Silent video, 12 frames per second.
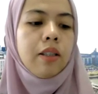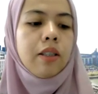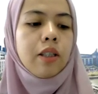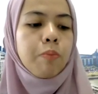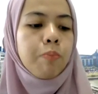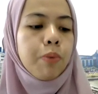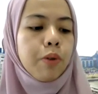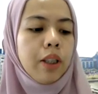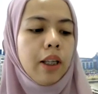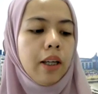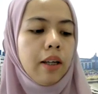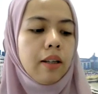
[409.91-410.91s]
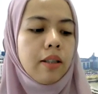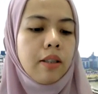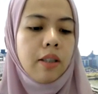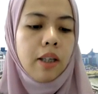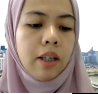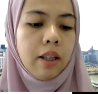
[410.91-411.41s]
just putting the
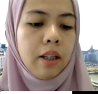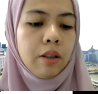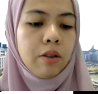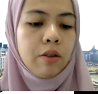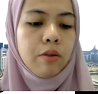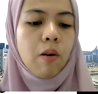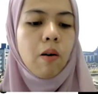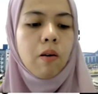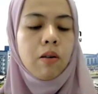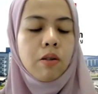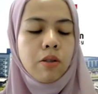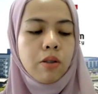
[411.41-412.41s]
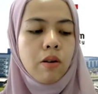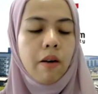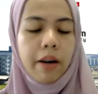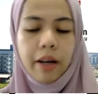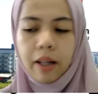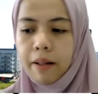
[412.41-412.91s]
seed into the
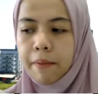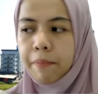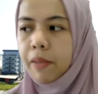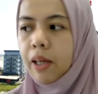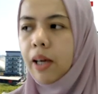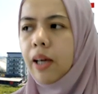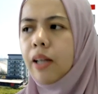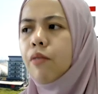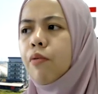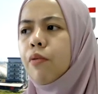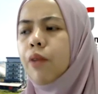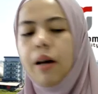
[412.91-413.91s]
soil and